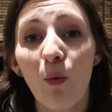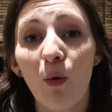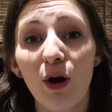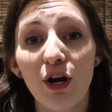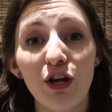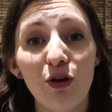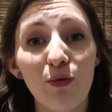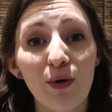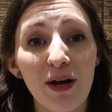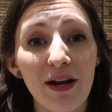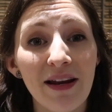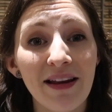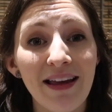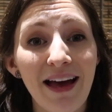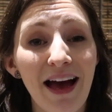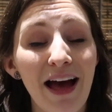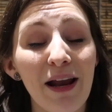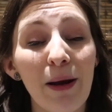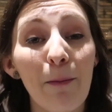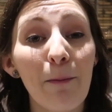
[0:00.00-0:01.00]
where you can
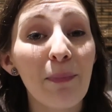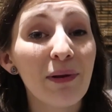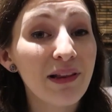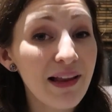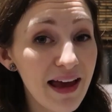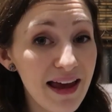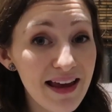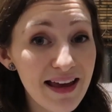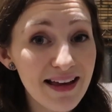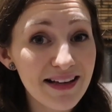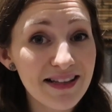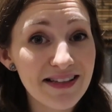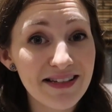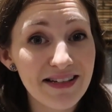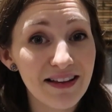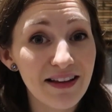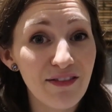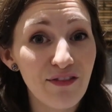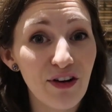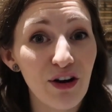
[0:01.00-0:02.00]
get play kits
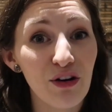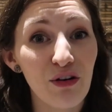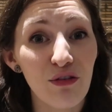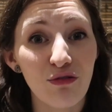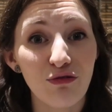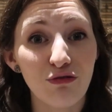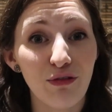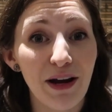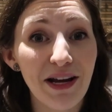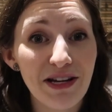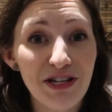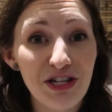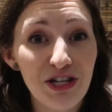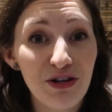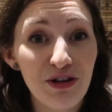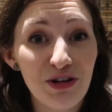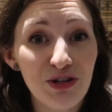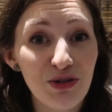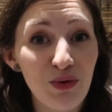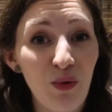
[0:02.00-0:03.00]
delivered right to
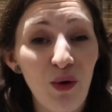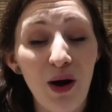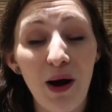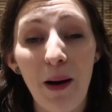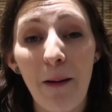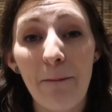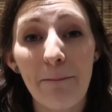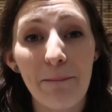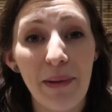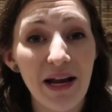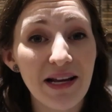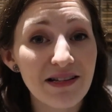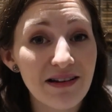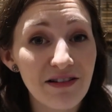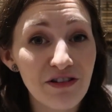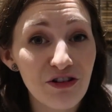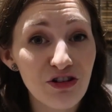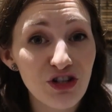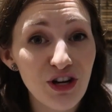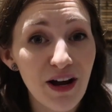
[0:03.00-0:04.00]
your door based on
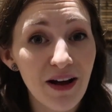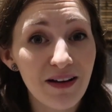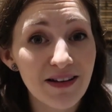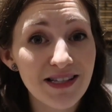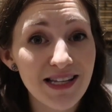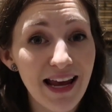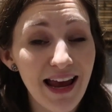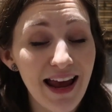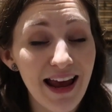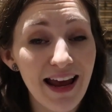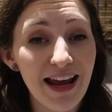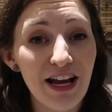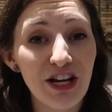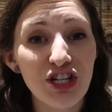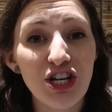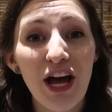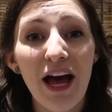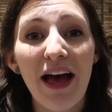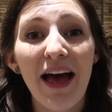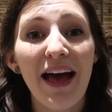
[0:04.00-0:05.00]
your child's
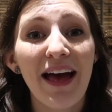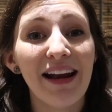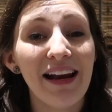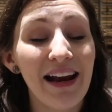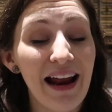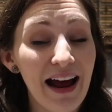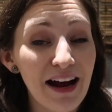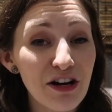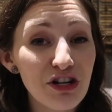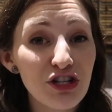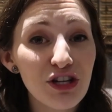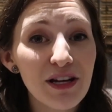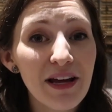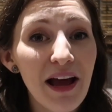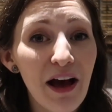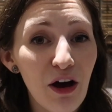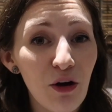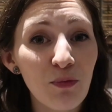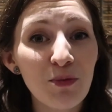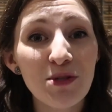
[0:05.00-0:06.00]
age, and it actually
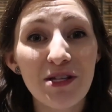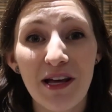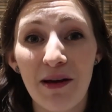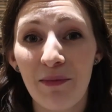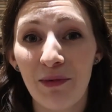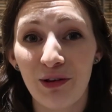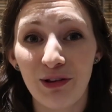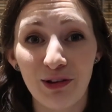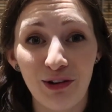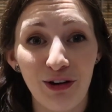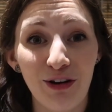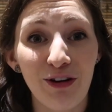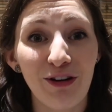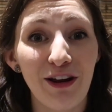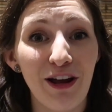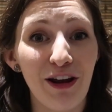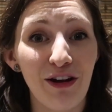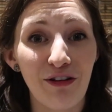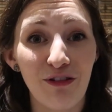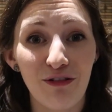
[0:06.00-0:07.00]
helps them learn
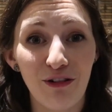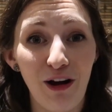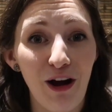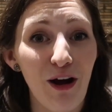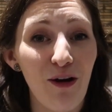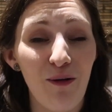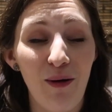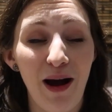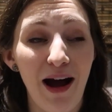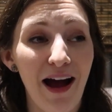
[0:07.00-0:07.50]
and grow.